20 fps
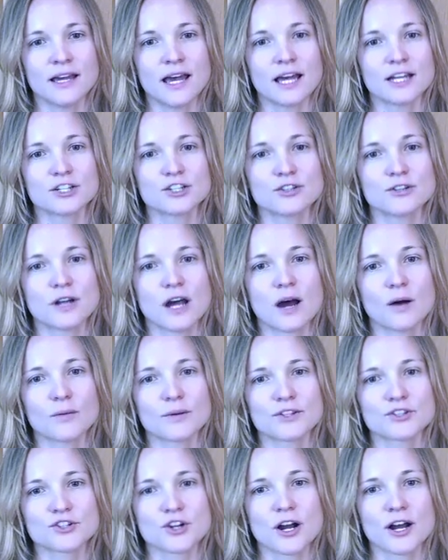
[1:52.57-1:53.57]
and do not
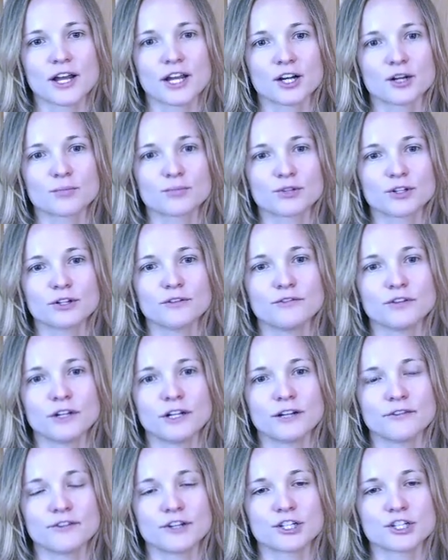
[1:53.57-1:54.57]
withdraw your approval
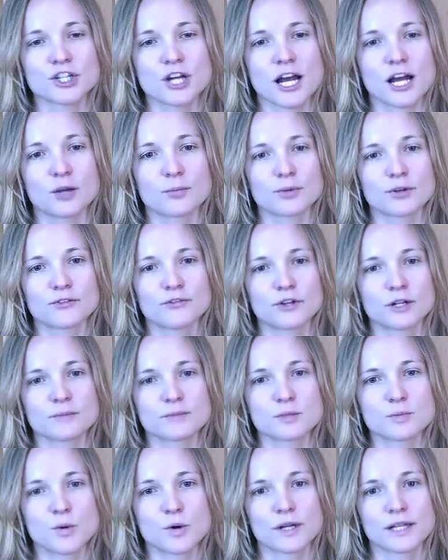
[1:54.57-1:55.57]
if your child
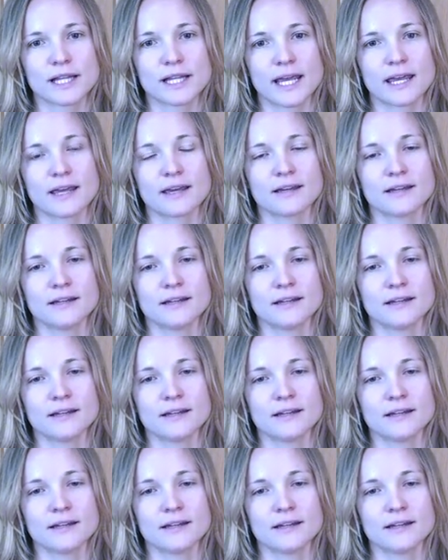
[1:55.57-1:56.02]
performs poorly.